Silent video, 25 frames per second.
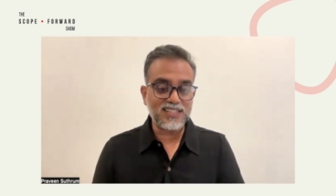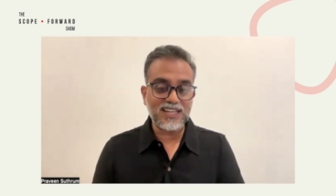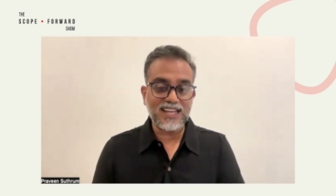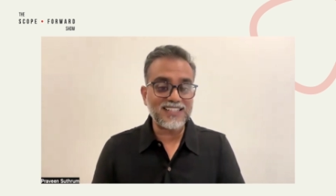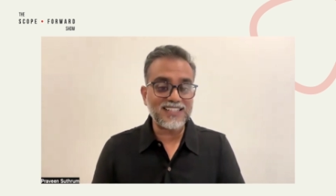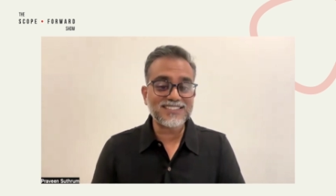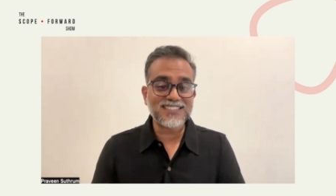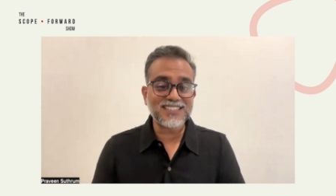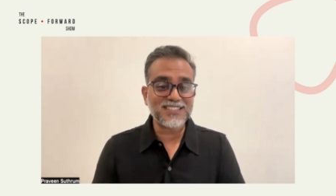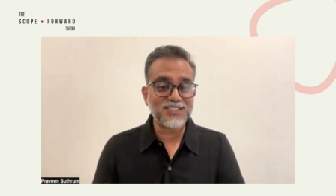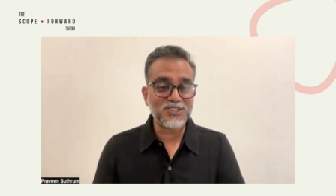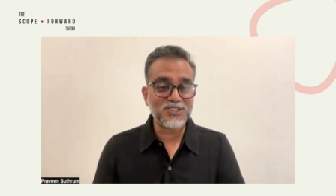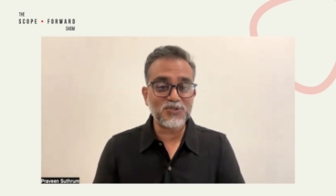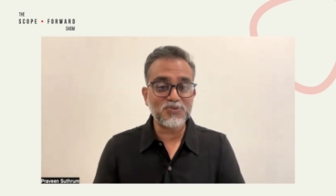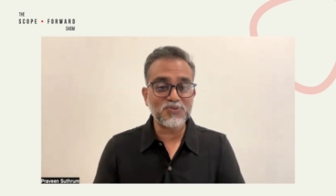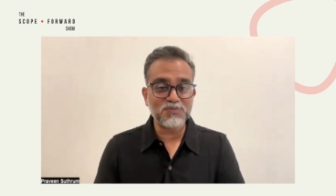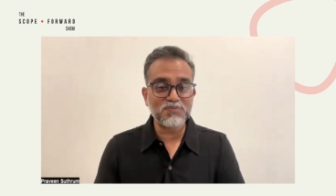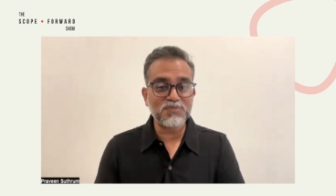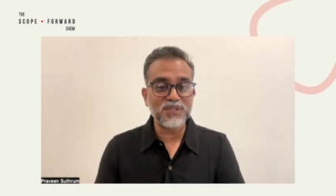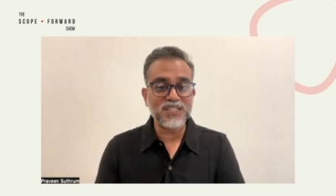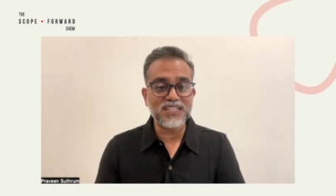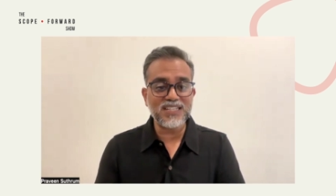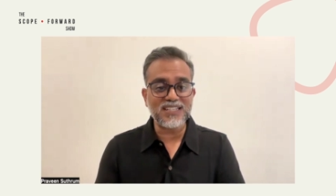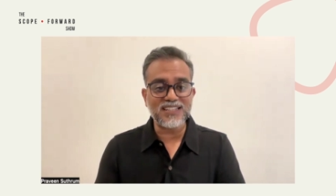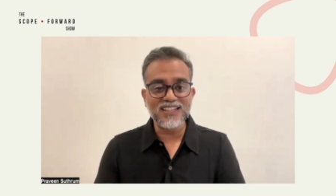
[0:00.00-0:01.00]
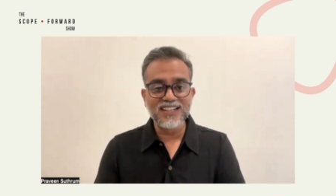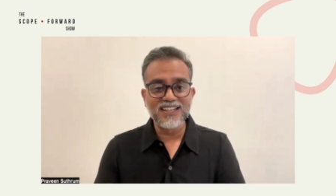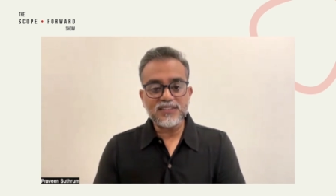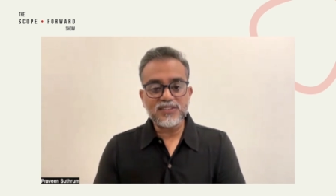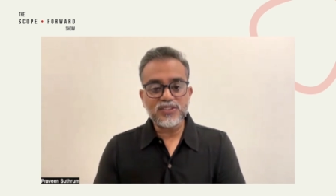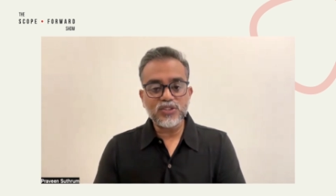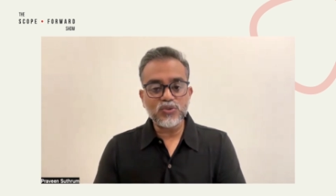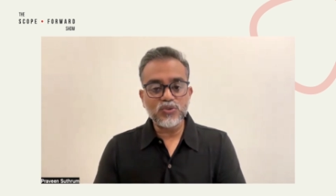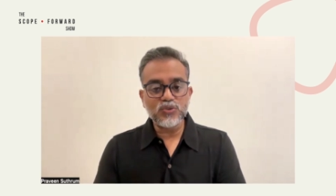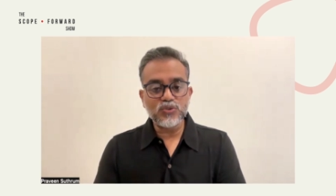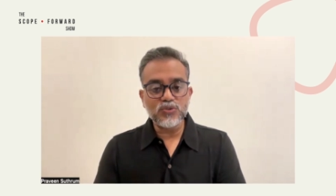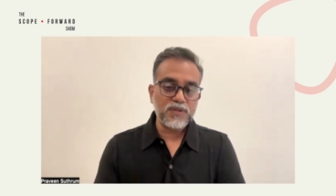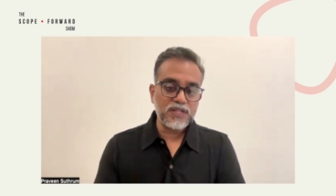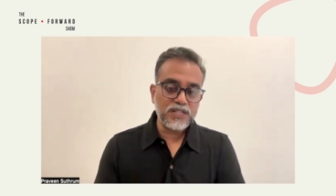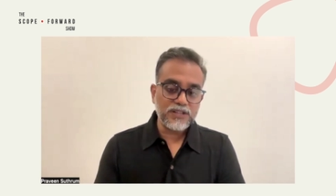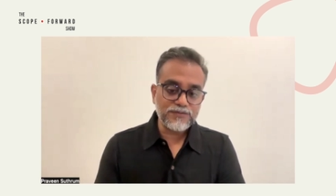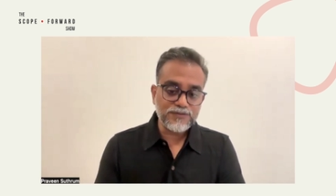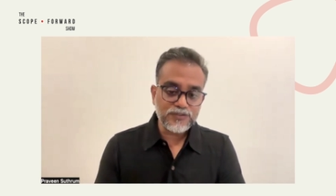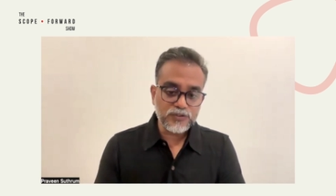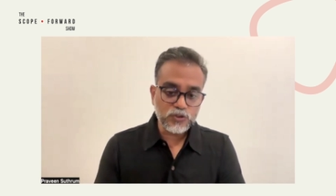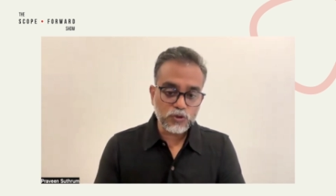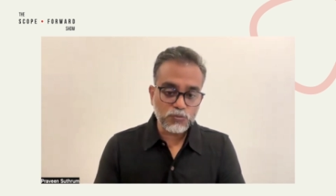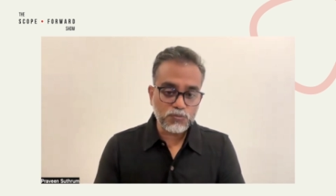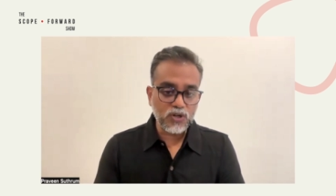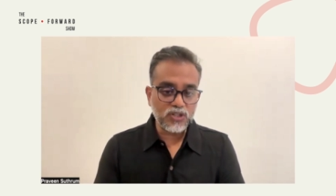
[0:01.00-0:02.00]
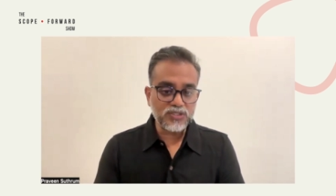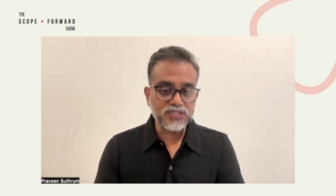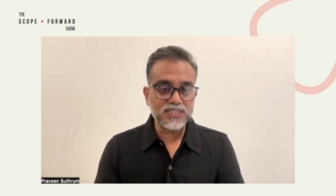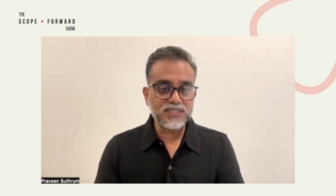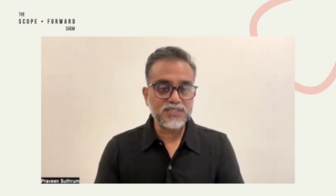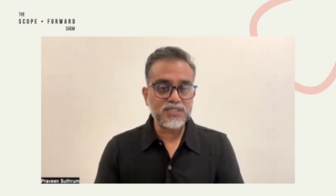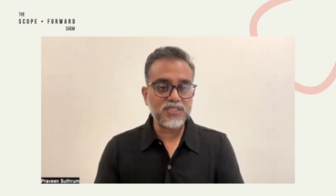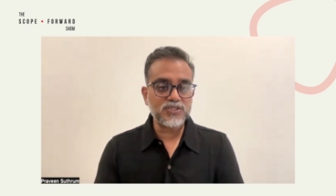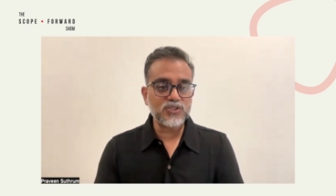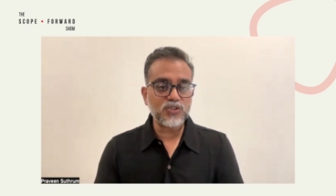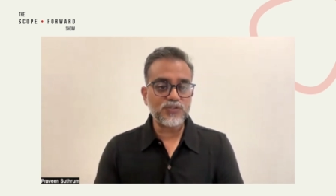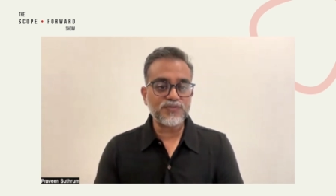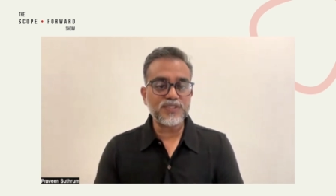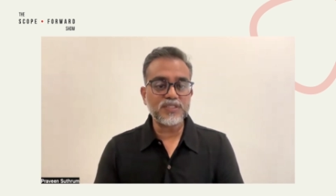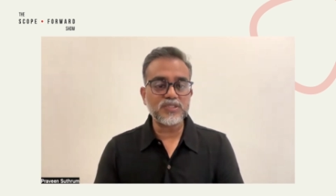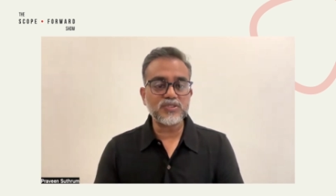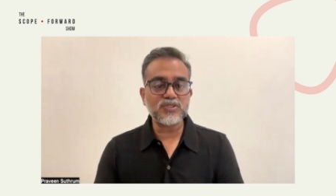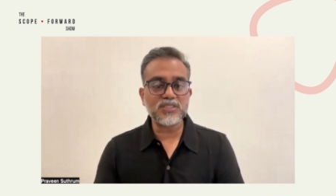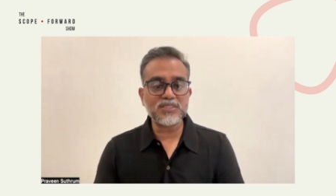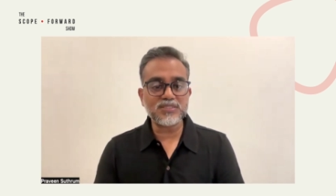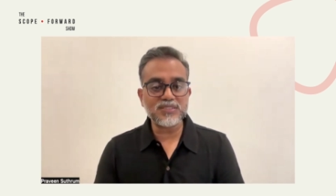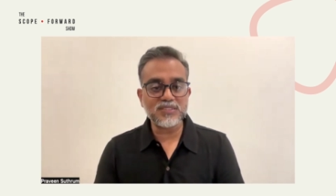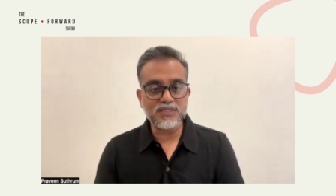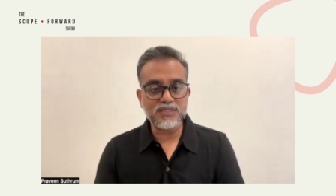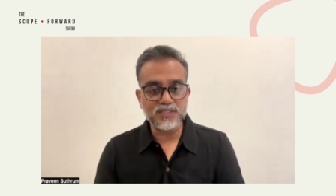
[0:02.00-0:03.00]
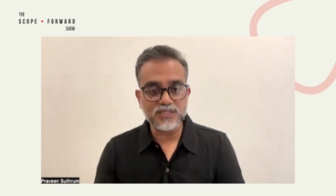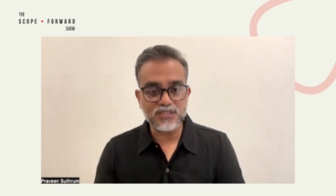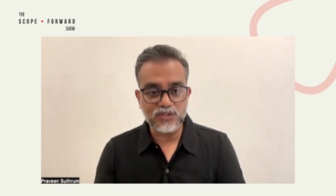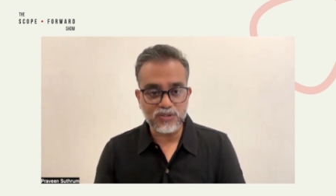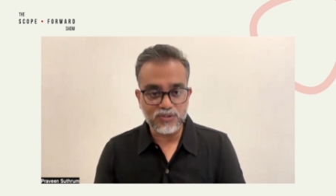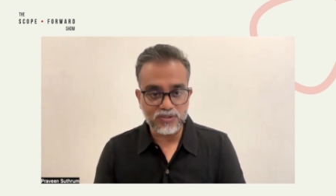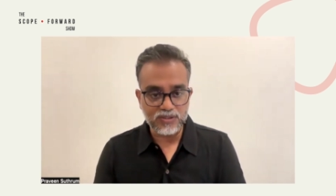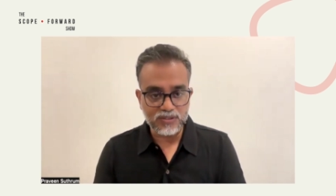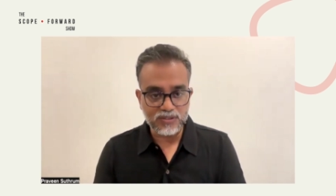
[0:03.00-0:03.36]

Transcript: as a human being so if robotics is of interest you know